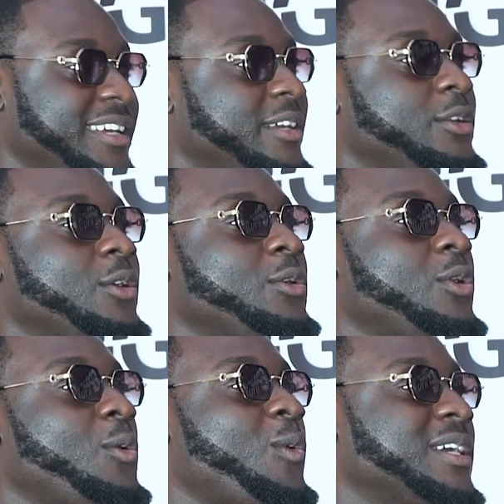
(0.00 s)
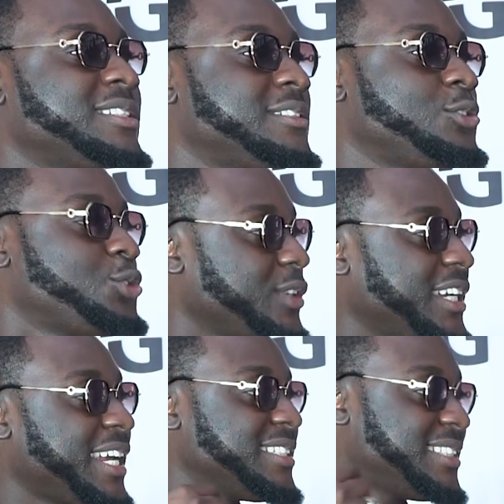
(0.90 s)
You don't know what
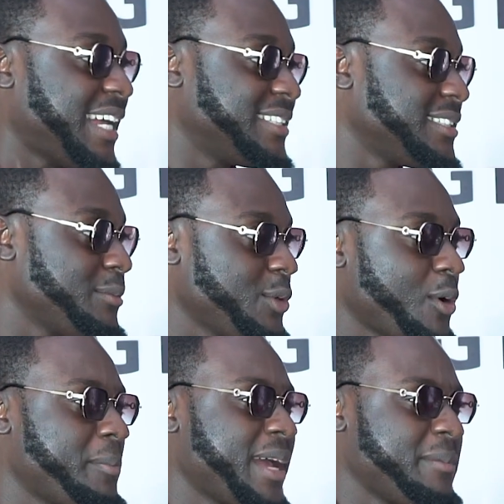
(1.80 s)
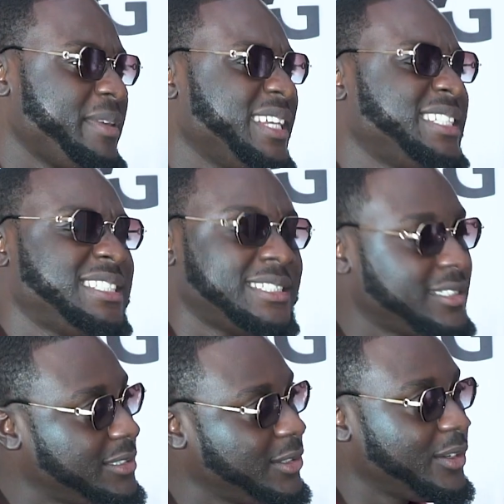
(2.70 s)
triggers that. If your baby
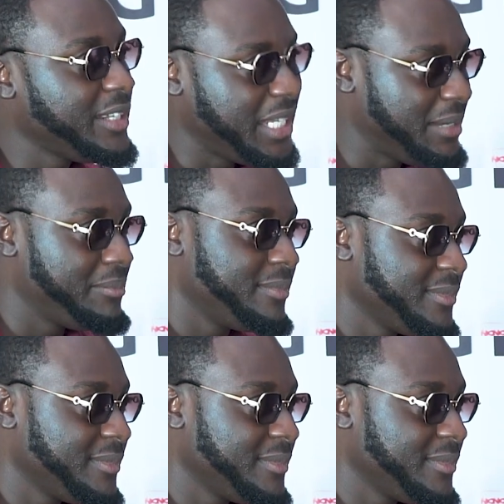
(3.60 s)
cheating on him.